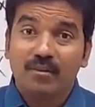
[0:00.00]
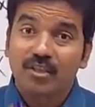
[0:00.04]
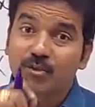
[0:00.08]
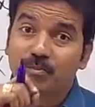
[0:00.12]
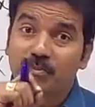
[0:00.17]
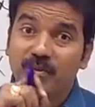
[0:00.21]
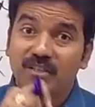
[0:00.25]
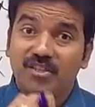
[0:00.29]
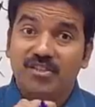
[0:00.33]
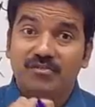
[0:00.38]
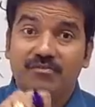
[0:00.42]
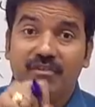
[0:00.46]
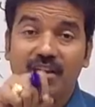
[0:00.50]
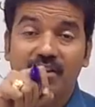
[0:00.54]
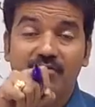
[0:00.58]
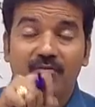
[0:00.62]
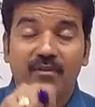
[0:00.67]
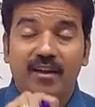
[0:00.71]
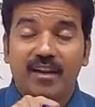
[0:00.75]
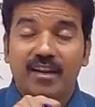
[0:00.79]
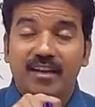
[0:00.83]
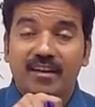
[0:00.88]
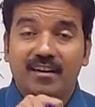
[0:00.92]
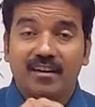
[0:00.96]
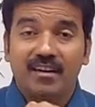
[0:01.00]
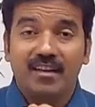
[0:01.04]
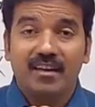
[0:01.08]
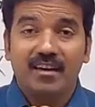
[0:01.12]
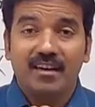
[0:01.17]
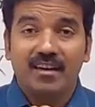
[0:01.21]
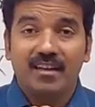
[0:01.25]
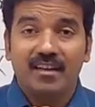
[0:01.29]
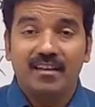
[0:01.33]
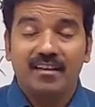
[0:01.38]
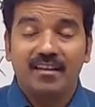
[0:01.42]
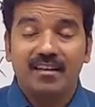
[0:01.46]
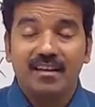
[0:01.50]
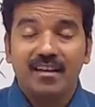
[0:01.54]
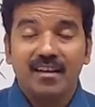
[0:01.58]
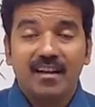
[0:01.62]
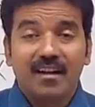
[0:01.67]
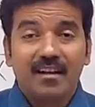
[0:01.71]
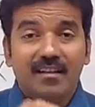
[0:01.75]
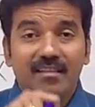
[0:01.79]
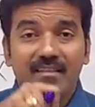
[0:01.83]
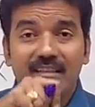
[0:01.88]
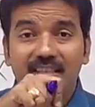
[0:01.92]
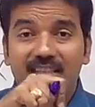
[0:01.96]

I must specify very clearly